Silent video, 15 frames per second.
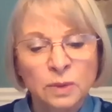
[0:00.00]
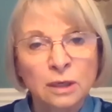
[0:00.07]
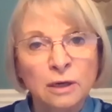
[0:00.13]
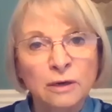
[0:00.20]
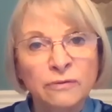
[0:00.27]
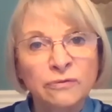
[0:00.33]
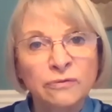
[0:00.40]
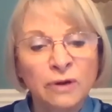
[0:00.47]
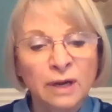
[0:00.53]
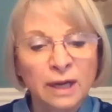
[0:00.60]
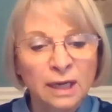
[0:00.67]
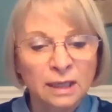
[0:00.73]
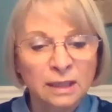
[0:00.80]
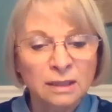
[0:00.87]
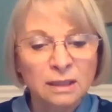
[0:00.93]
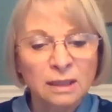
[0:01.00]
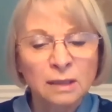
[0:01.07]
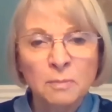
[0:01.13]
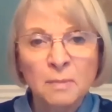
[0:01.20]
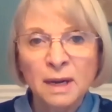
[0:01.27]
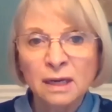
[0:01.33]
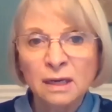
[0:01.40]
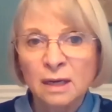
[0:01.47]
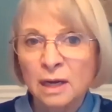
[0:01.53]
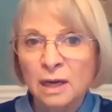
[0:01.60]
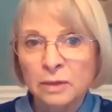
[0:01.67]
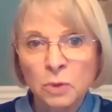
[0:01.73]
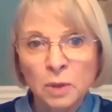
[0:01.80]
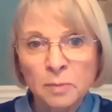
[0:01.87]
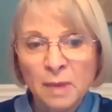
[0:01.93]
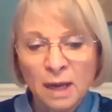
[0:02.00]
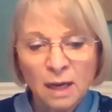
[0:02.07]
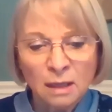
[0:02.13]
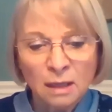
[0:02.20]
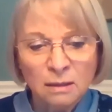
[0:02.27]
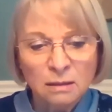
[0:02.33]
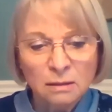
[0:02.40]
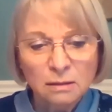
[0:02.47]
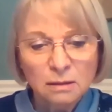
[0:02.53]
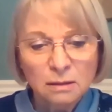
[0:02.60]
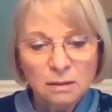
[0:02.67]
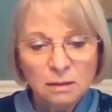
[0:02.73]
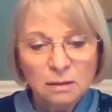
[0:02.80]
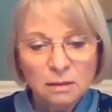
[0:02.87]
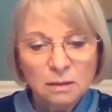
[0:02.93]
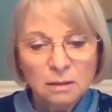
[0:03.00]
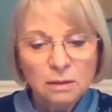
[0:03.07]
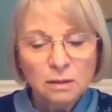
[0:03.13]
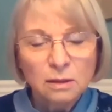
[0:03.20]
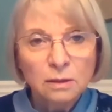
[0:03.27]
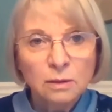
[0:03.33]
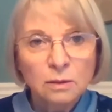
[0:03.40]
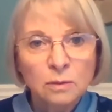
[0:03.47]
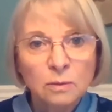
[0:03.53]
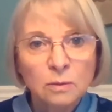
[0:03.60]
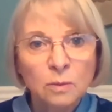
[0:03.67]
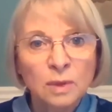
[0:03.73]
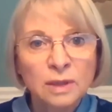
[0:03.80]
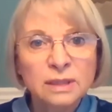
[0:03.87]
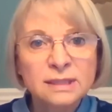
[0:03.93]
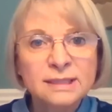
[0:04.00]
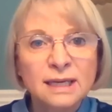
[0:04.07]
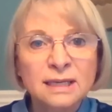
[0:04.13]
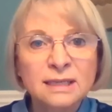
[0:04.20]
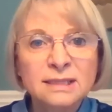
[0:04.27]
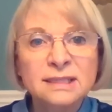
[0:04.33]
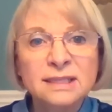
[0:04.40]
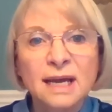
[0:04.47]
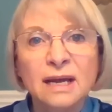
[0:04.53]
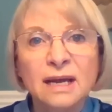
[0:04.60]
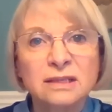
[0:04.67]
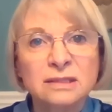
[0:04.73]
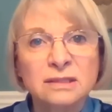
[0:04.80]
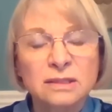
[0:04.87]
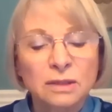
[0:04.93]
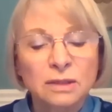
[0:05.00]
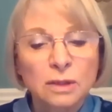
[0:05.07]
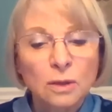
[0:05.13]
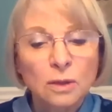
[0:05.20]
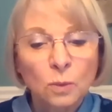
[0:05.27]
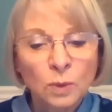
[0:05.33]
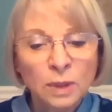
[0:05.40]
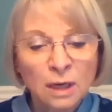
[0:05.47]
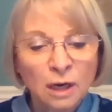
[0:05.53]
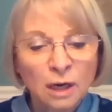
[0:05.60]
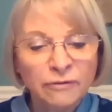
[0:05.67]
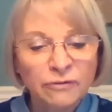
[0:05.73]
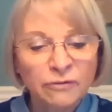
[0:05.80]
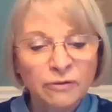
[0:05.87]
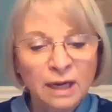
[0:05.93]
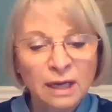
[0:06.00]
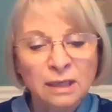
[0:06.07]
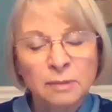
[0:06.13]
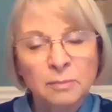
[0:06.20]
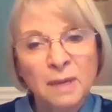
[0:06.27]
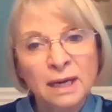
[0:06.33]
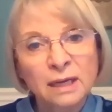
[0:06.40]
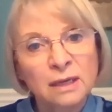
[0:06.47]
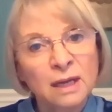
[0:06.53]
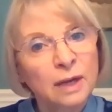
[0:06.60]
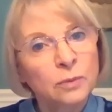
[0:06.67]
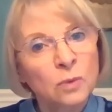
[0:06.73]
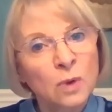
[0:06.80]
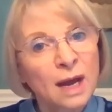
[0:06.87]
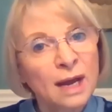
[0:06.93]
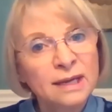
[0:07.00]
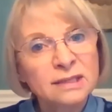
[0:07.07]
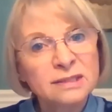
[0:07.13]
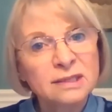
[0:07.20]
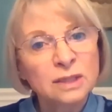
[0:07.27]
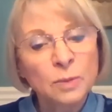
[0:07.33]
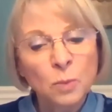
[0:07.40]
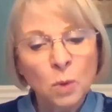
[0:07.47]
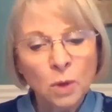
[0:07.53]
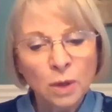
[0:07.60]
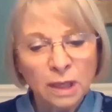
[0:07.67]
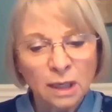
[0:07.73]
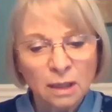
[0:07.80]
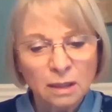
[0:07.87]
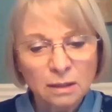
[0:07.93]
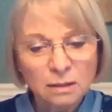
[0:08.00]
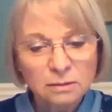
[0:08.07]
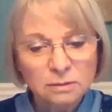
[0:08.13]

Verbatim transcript: are afraid it might not remain. When the sun sets, we are afraid it might not rise in the morning.